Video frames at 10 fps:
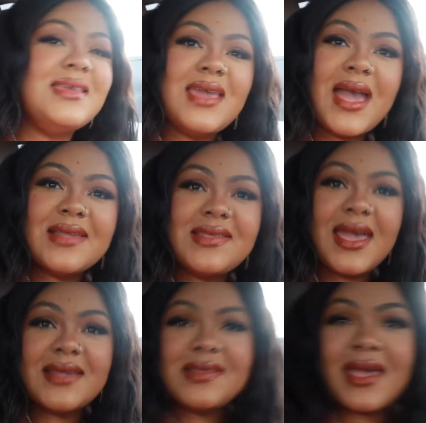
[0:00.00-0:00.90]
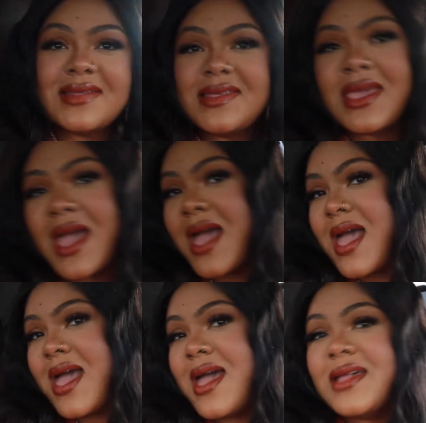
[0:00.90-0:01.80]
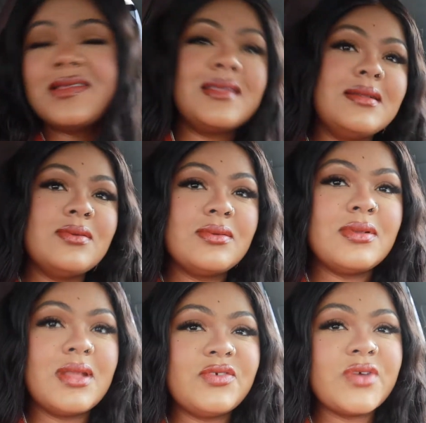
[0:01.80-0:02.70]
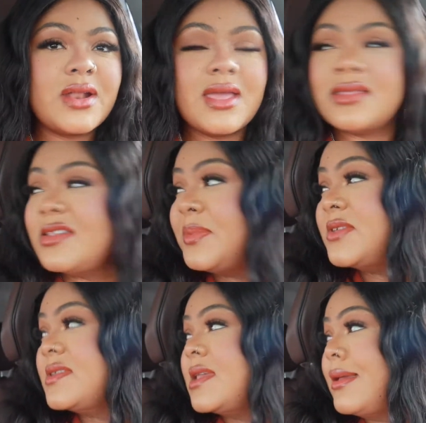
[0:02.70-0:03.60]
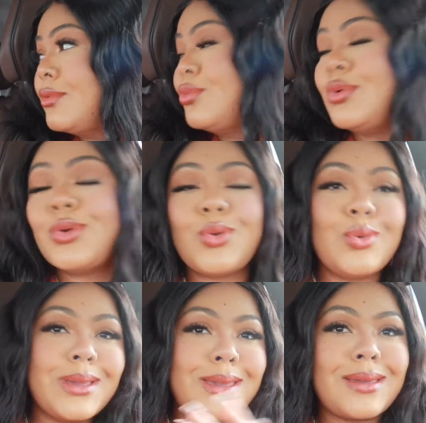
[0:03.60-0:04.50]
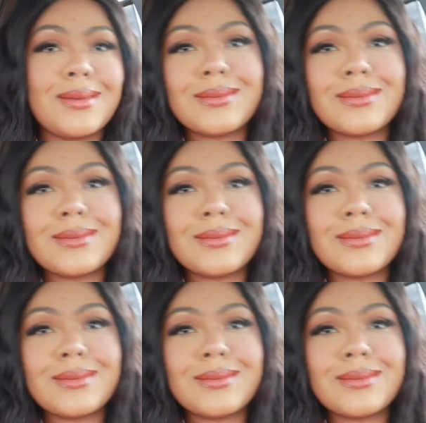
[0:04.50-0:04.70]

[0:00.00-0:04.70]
Yes, yes, yes, yes. Let's try to get these pictures in real quick.